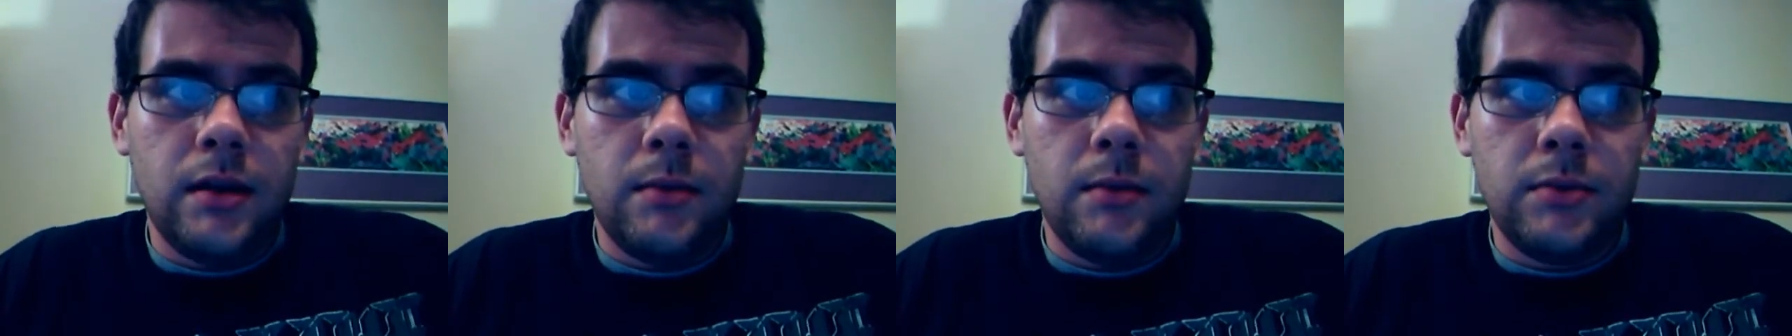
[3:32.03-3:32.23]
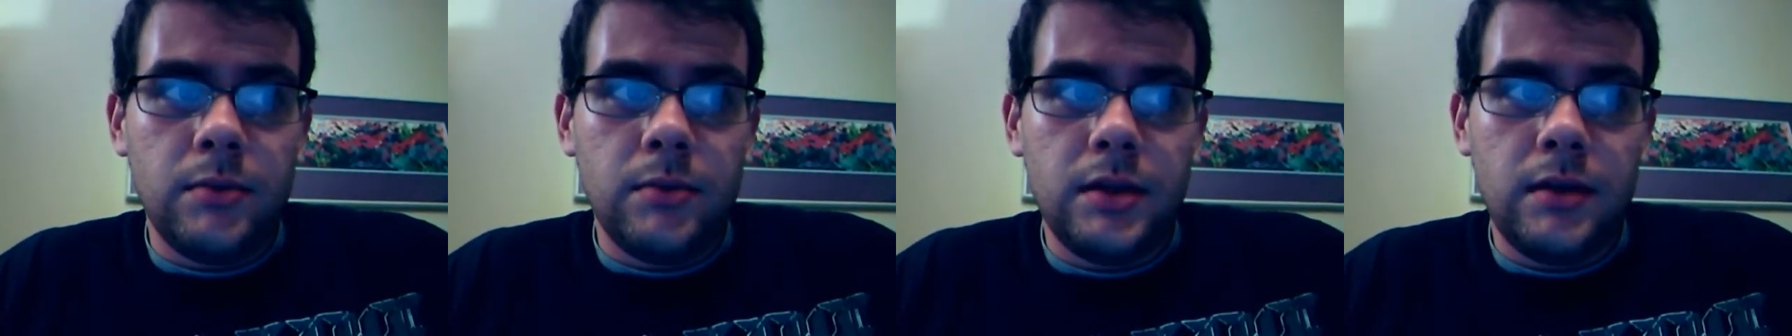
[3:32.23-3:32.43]

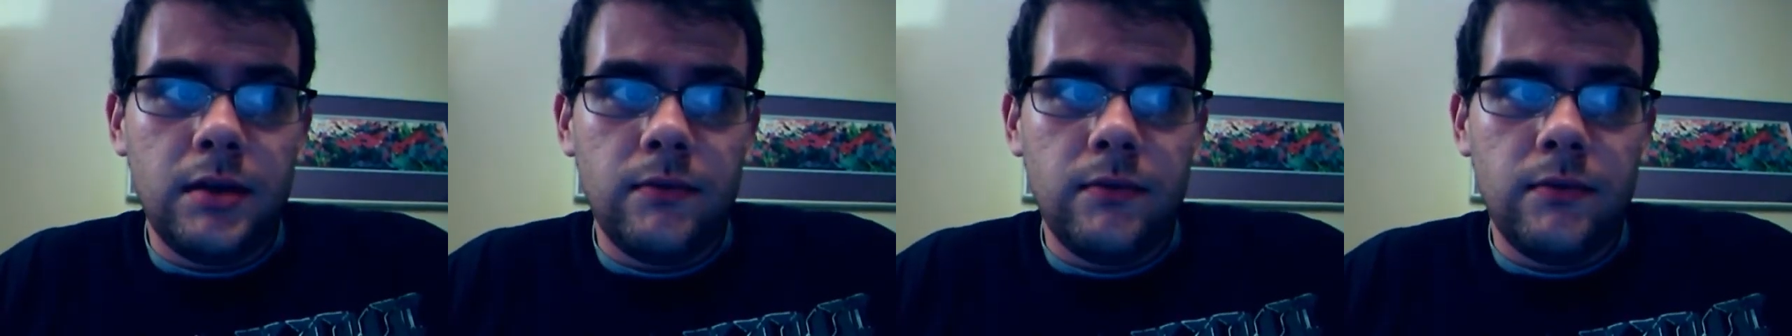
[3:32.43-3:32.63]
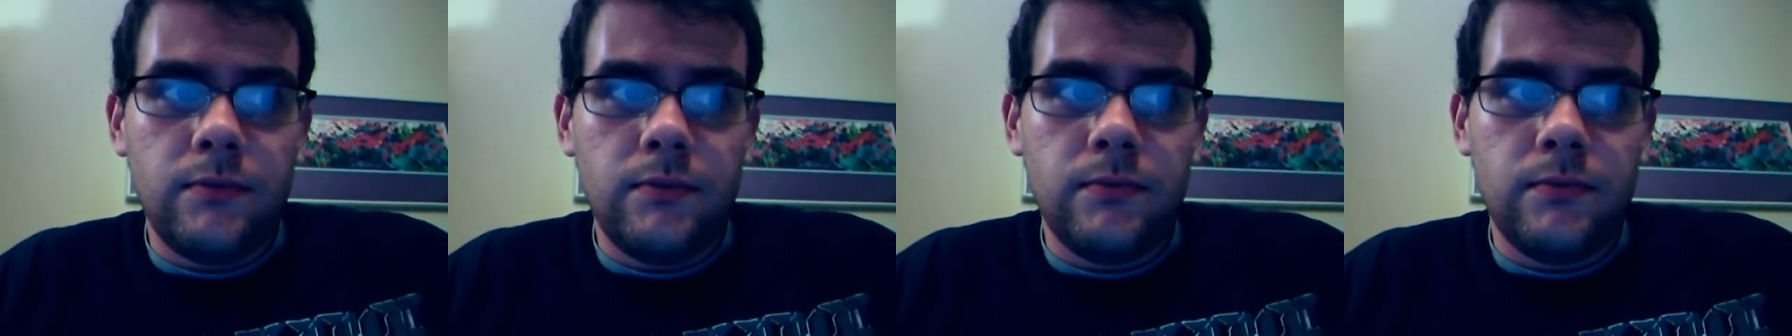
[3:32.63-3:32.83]
I believe